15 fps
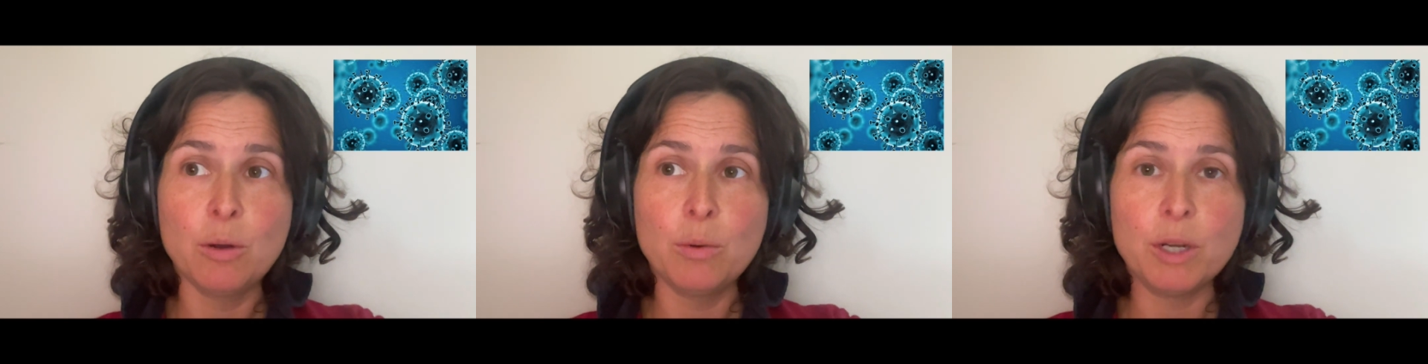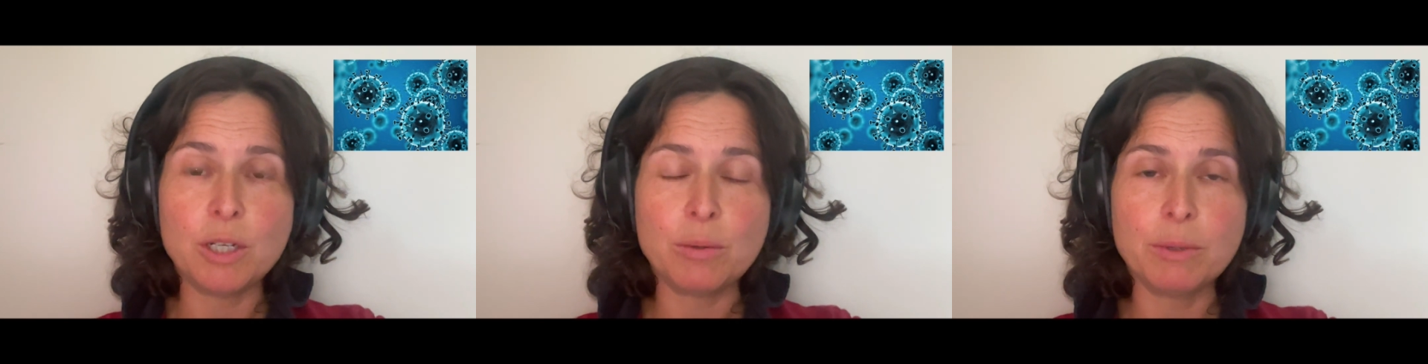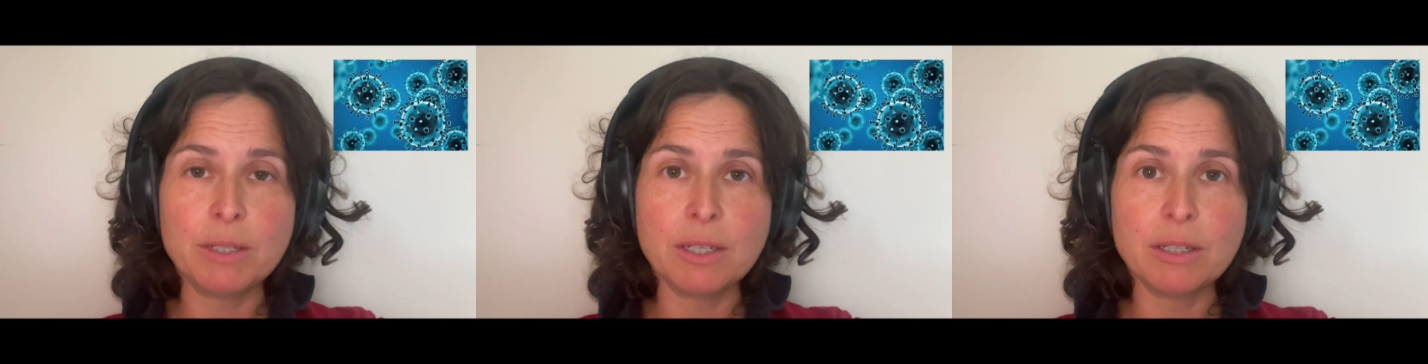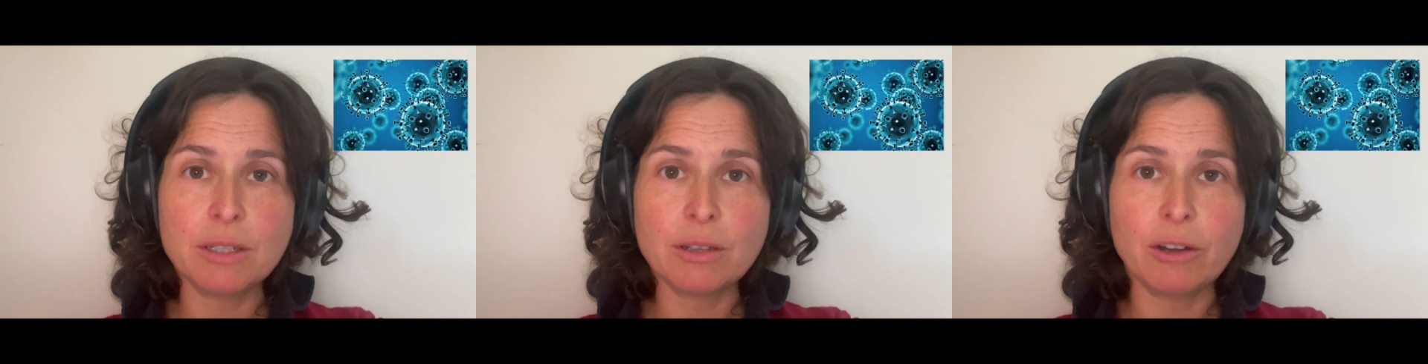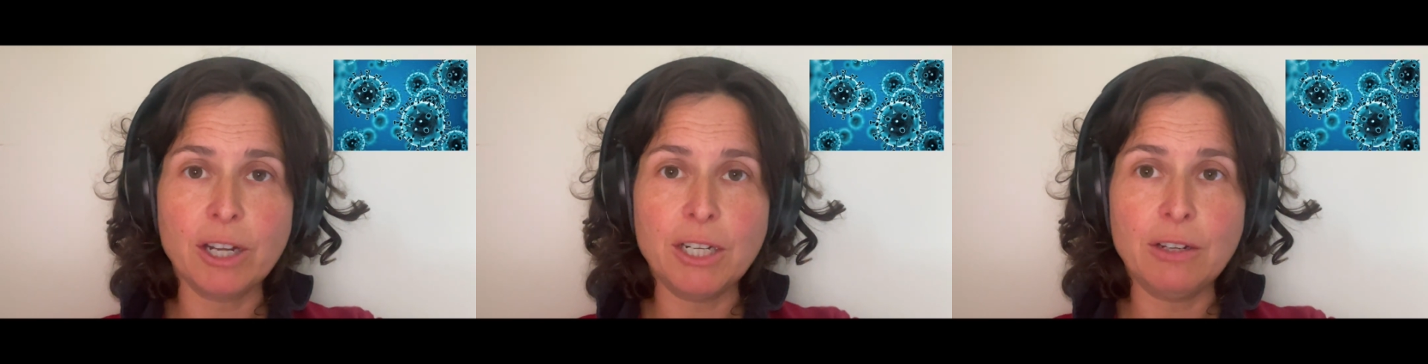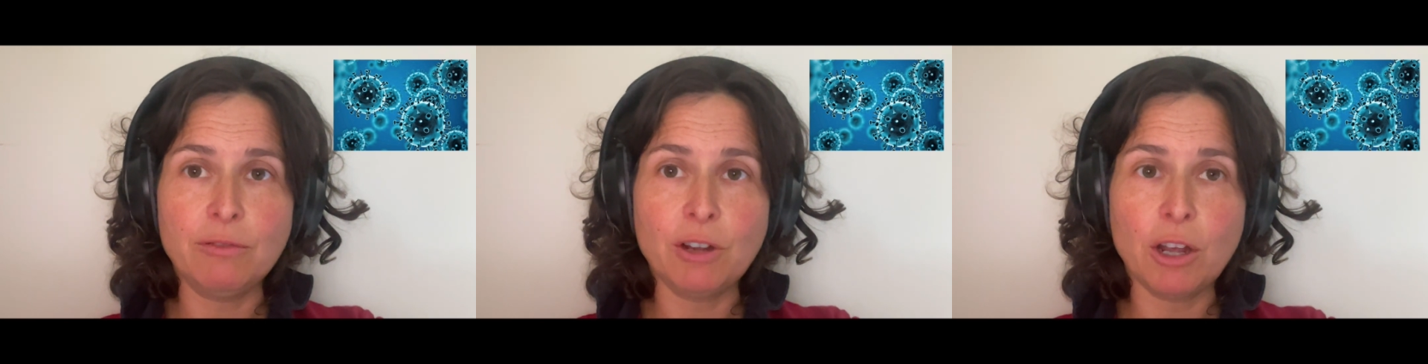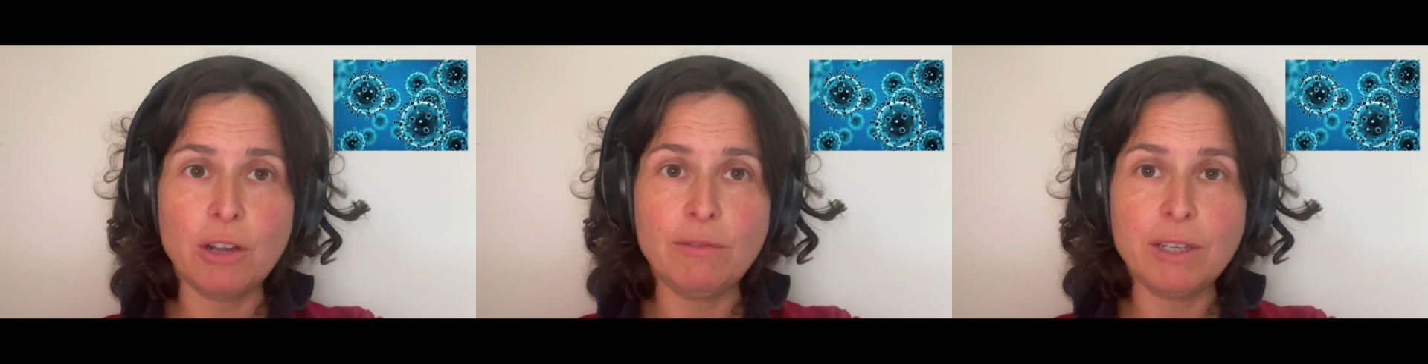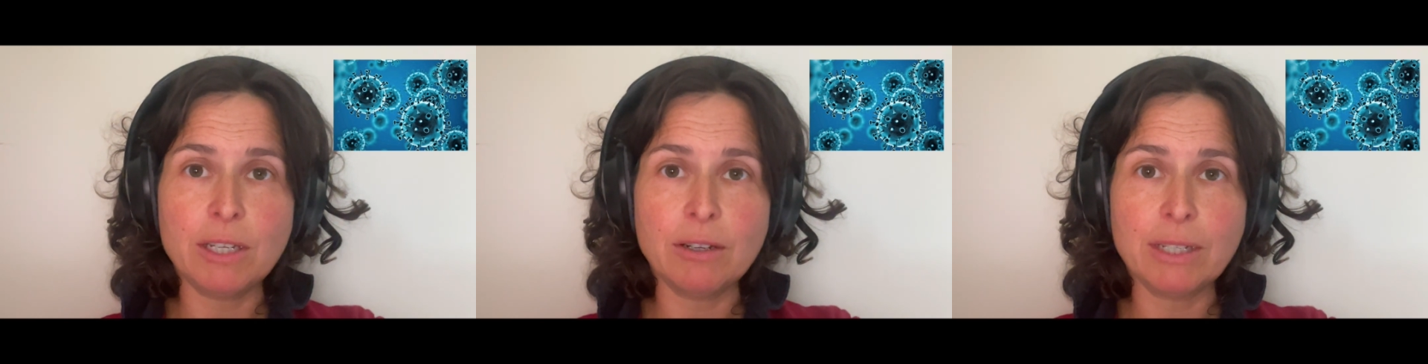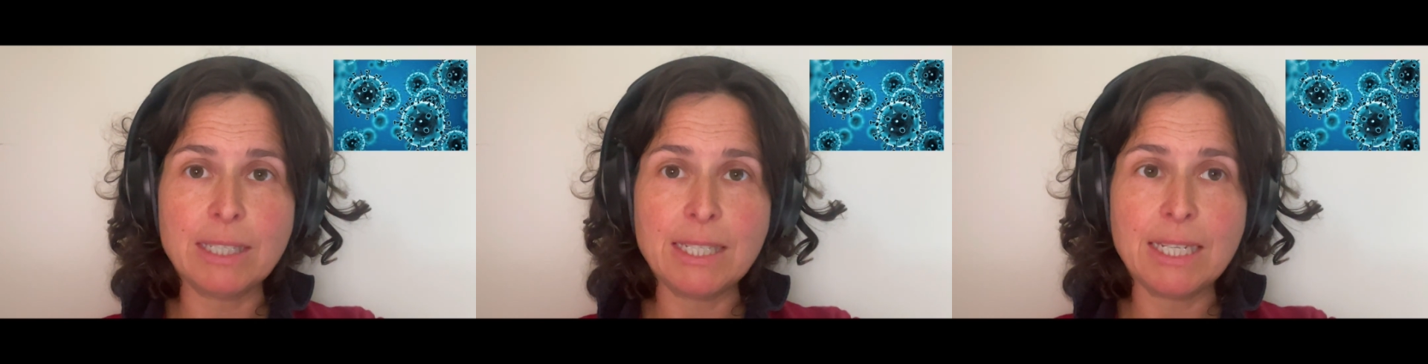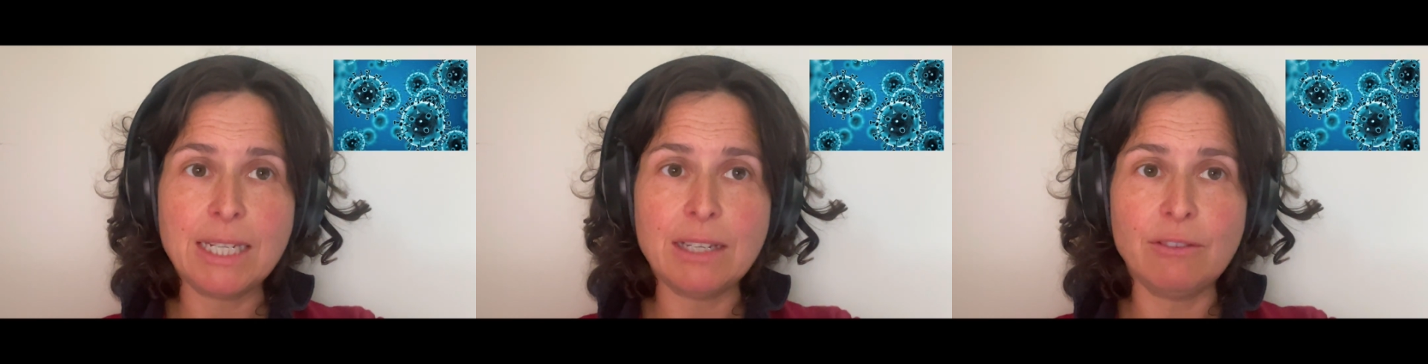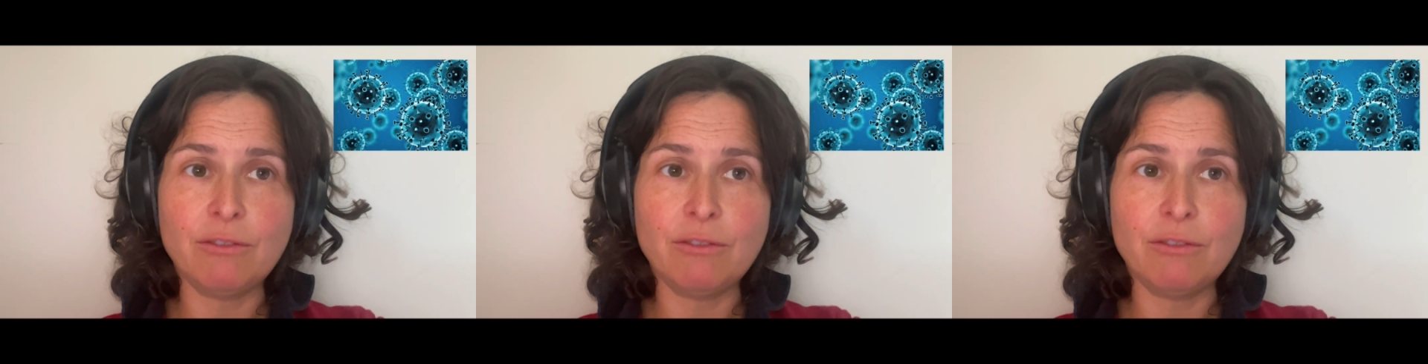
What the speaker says: which was a sign of COVID-19